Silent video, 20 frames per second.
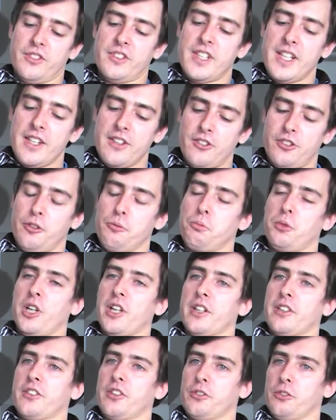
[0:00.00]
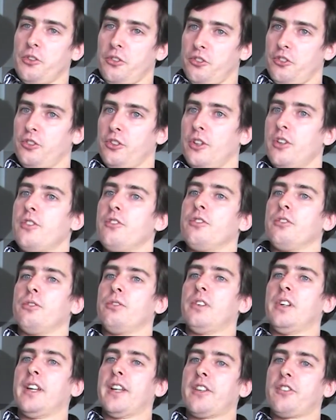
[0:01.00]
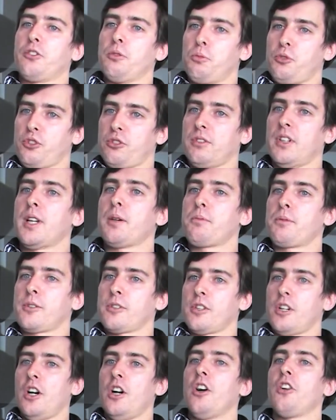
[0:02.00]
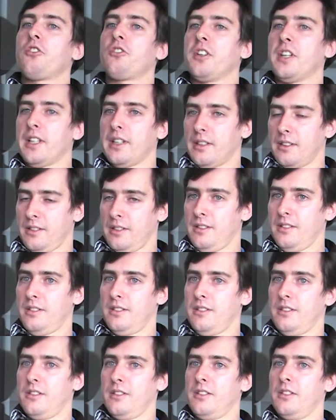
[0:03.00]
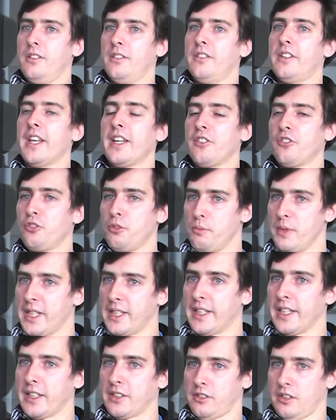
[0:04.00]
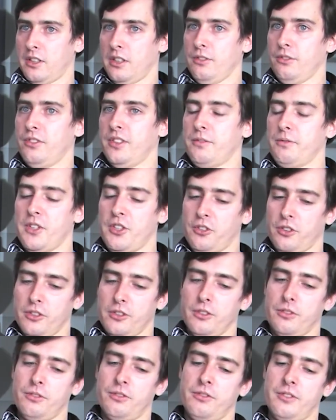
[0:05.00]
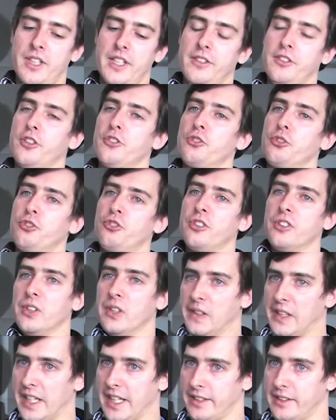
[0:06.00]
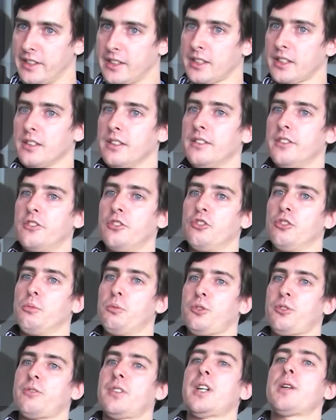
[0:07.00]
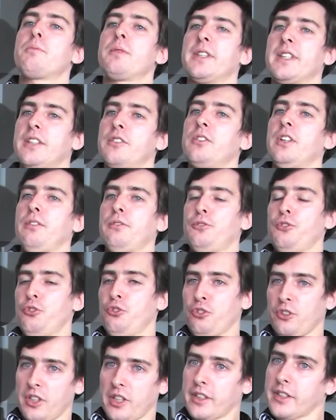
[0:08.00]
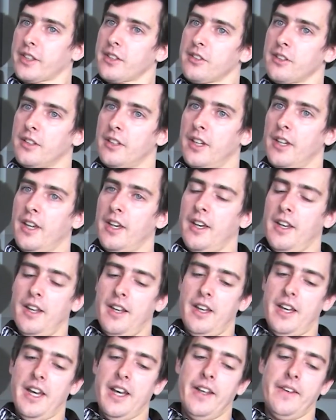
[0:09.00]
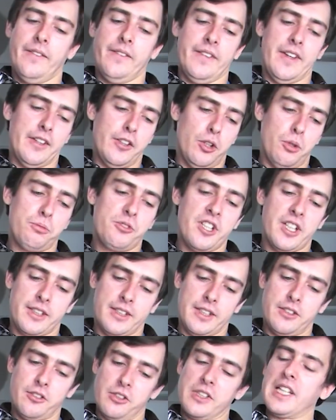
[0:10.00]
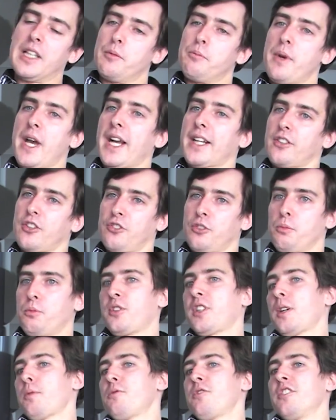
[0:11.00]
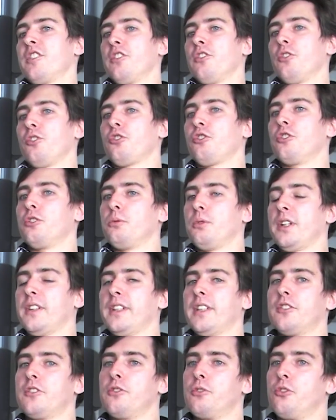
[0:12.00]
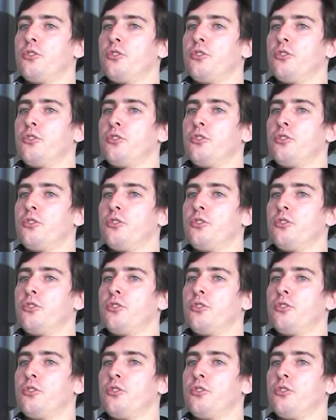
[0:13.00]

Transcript: teased apart the concerns of like subscribe causing things to be kicked off, and we sort of introduced the delay there. You subscribe and then you have to start it. And that object that you get back, the subscription, is also the one that you